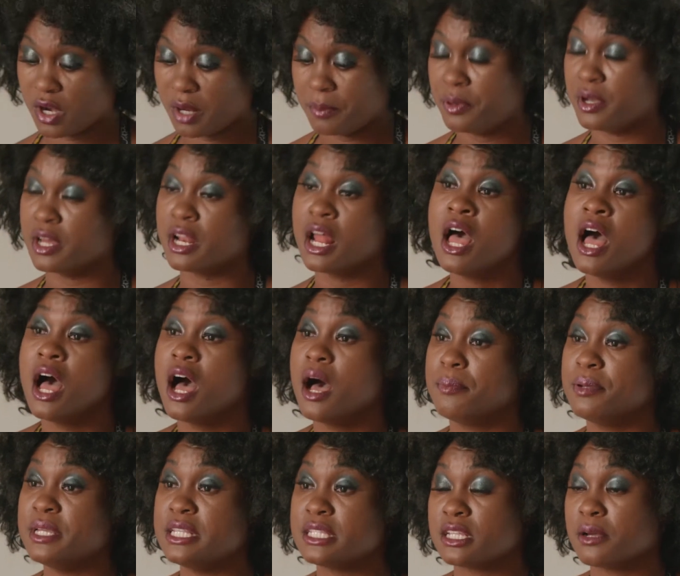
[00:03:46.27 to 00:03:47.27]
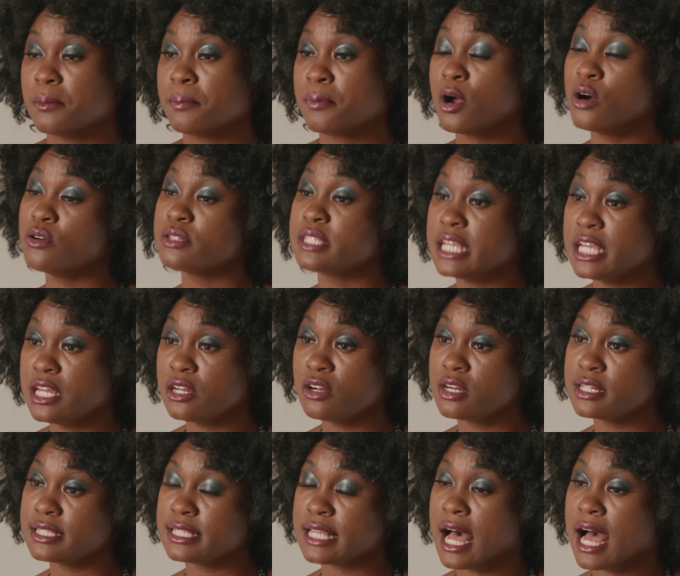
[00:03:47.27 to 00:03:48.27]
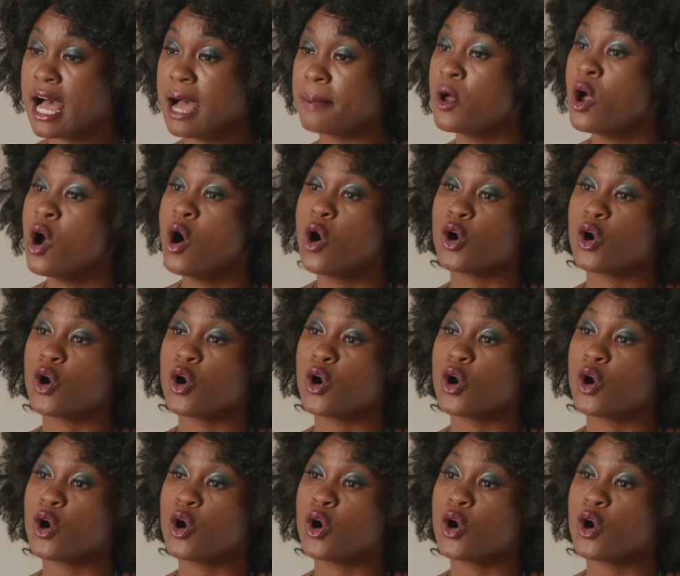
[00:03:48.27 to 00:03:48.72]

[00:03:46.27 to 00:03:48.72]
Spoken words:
to put a piece of protein on top